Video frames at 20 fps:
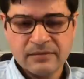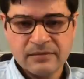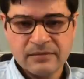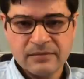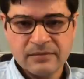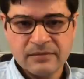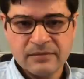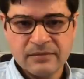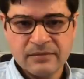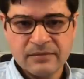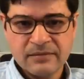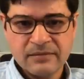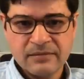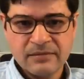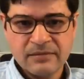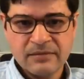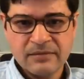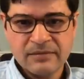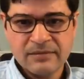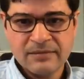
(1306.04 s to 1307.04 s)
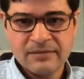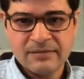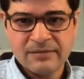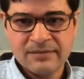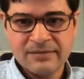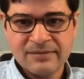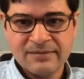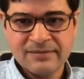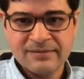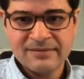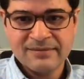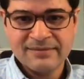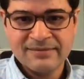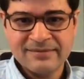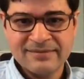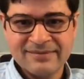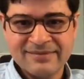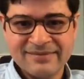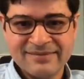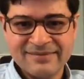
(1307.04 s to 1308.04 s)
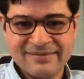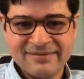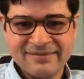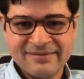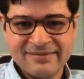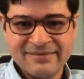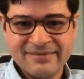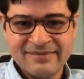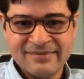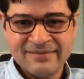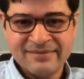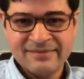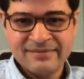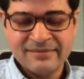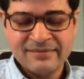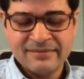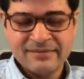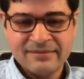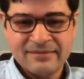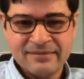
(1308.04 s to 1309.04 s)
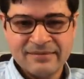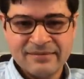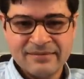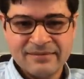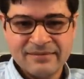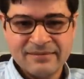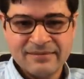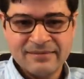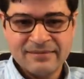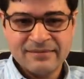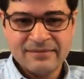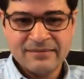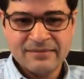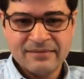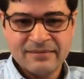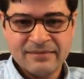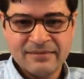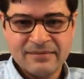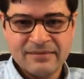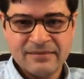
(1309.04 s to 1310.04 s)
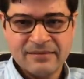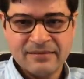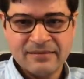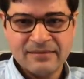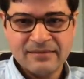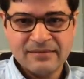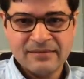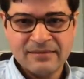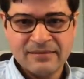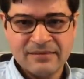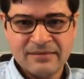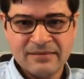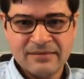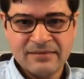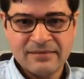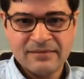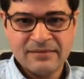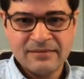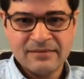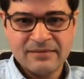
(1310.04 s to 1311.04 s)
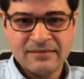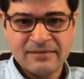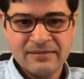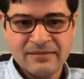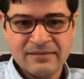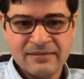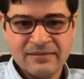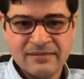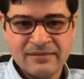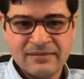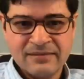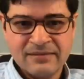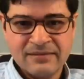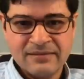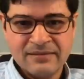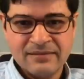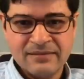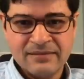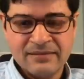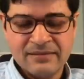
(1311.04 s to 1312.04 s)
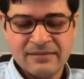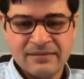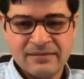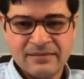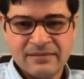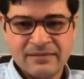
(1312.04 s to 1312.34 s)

This person isn't speaking.